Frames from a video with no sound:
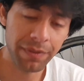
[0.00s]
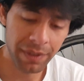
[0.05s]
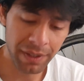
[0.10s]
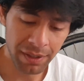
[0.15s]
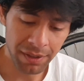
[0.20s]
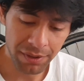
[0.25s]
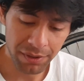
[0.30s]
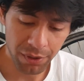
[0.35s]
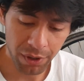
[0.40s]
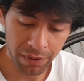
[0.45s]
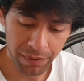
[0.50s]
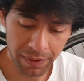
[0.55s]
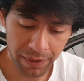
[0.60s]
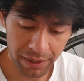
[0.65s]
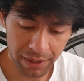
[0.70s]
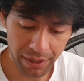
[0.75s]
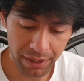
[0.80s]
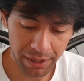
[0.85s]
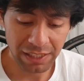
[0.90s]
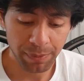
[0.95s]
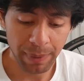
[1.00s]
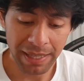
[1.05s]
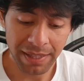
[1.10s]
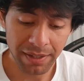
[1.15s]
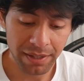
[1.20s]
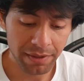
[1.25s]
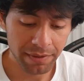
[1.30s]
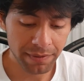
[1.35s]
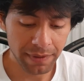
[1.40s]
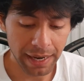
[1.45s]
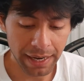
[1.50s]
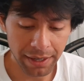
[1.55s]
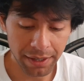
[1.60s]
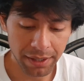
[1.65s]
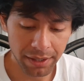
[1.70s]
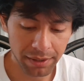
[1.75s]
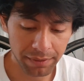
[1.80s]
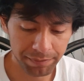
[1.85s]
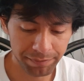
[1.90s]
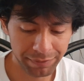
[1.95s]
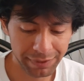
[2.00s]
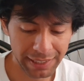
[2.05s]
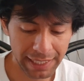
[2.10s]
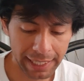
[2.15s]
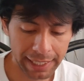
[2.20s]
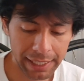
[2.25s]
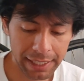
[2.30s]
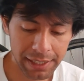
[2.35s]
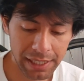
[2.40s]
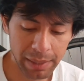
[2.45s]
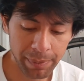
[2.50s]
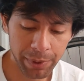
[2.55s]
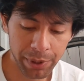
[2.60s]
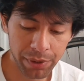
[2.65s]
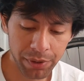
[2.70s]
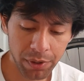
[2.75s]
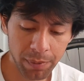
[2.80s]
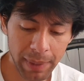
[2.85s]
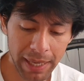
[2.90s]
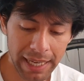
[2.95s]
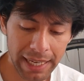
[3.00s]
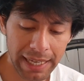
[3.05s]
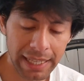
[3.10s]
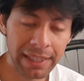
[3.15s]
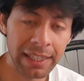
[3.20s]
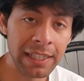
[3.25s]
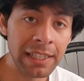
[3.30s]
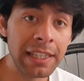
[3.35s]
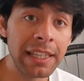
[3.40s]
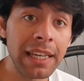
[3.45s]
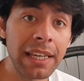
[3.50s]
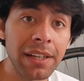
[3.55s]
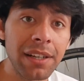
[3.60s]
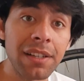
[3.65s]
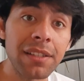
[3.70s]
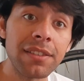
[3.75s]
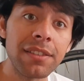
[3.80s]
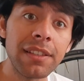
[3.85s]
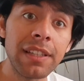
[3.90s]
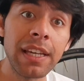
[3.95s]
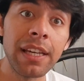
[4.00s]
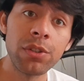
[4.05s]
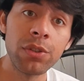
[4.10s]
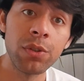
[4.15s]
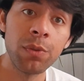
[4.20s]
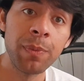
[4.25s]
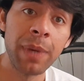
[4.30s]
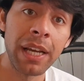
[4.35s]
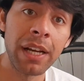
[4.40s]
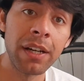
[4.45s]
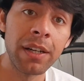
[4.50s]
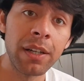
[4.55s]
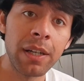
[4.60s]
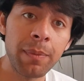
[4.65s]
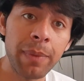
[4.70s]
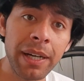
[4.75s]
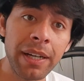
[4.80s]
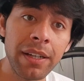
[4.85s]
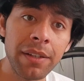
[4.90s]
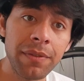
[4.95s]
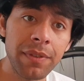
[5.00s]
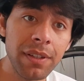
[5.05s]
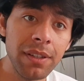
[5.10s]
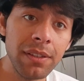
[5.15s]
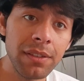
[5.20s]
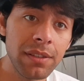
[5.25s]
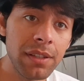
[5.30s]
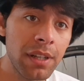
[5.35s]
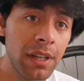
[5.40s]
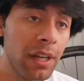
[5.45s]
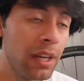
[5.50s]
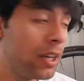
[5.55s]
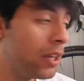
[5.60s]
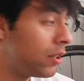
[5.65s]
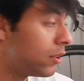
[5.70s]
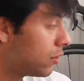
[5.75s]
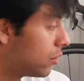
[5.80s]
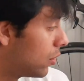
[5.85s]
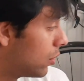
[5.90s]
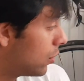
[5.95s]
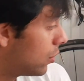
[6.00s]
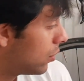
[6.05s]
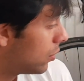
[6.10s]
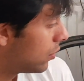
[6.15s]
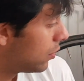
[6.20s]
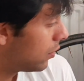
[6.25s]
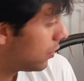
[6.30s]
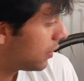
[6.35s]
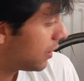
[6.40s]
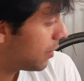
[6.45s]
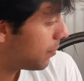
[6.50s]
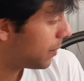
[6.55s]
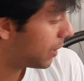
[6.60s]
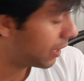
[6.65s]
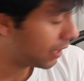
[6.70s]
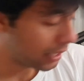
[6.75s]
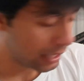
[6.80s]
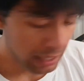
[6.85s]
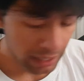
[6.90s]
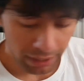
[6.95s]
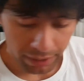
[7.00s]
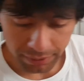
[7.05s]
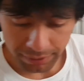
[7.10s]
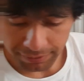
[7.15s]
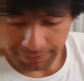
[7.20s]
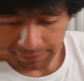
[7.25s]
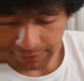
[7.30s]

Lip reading: difference of a expensive and a slightly cheaper road bike, and then gears. These also make a big difference. So typically